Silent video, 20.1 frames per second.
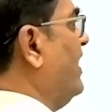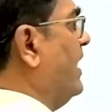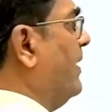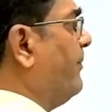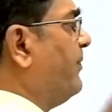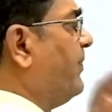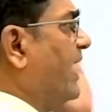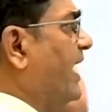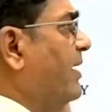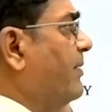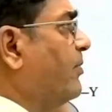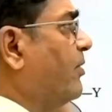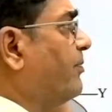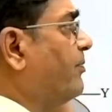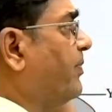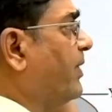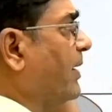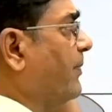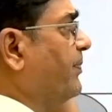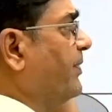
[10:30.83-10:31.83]
apply
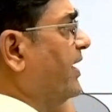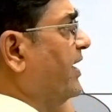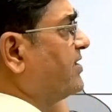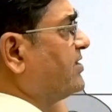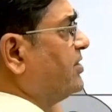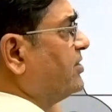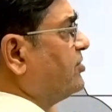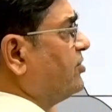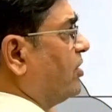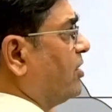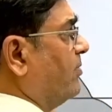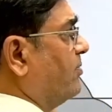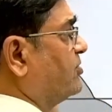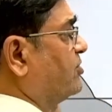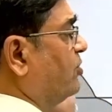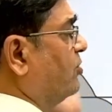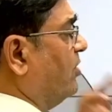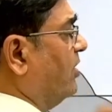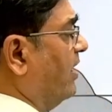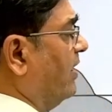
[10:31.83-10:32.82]
perpendicular theorem,
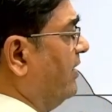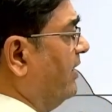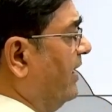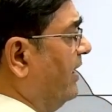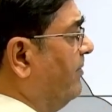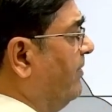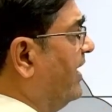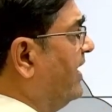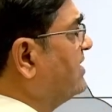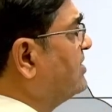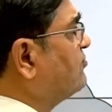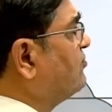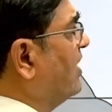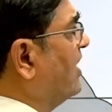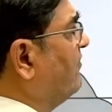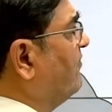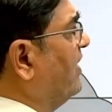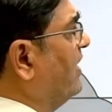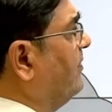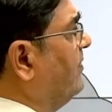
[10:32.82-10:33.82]
so MR square
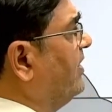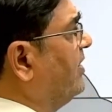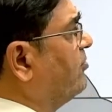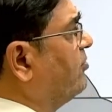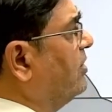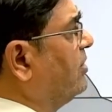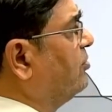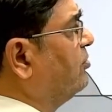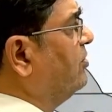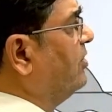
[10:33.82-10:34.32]
will be equal to